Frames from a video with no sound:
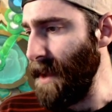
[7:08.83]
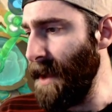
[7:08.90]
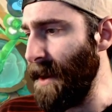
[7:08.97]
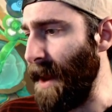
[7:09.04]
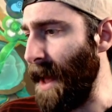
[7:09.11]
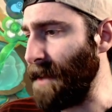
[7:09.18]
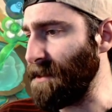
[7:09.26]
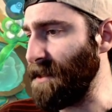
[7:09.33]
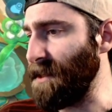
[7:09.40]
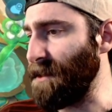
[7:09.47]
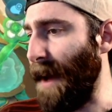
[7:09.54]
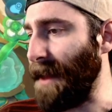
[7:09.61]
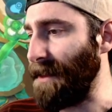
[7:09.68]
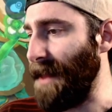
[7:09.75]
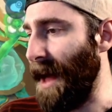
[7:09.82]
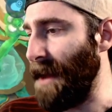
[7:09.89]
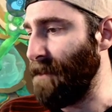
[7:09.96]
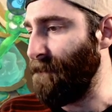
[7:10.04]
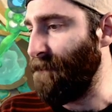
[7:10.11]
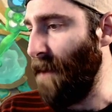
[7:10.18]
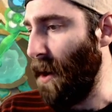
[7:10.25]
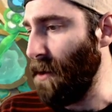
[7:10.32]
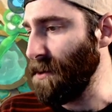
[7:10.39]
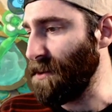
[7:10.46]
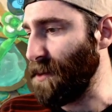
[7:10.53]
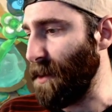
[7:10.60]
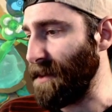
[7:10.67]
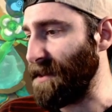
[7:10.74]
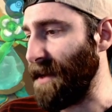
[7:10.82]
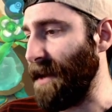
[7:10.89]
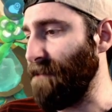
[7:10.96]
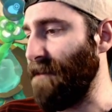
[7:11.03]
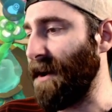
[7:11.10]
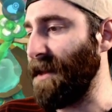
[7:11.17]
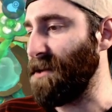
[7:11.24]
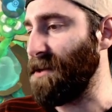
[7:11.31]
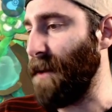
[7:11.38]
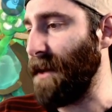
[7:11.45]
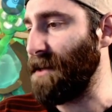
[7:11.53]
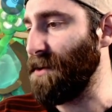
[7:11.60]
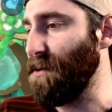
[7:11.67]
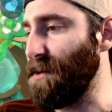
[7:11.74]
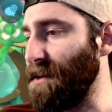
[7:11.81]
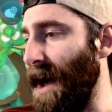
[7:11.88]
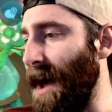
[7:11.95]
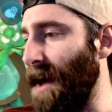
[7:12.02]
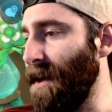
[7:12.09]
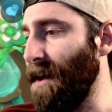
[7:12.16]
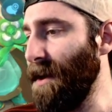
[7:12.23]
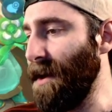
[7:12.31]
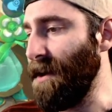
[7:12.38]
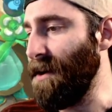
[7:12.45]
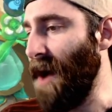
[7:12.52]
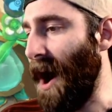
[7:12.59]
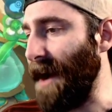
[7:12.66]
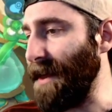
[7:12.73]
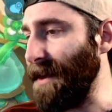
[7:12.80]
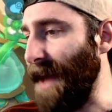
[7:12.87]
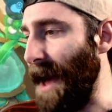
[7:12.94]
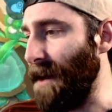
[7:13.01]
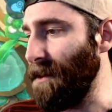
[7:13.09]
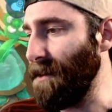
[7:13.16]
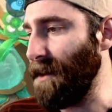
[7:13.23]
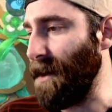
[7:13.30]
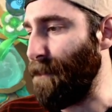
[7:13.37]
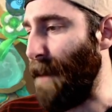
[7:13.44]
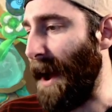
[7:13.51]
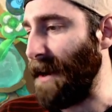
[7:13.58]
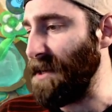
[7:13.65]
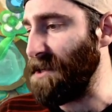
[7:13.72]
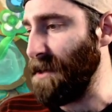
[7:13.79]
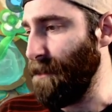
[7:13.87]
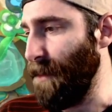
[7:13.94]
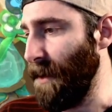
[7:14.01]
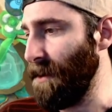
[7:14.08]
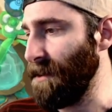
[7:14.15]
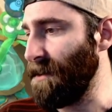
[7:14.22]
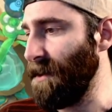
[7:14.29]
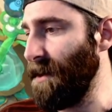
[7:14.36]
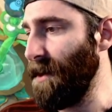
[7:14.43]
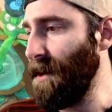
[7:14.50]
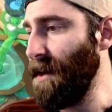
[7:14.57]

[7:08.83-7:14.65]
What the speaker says: And as this battle unfolds, we once again run into a 2-star Nightingale in a Punisher build.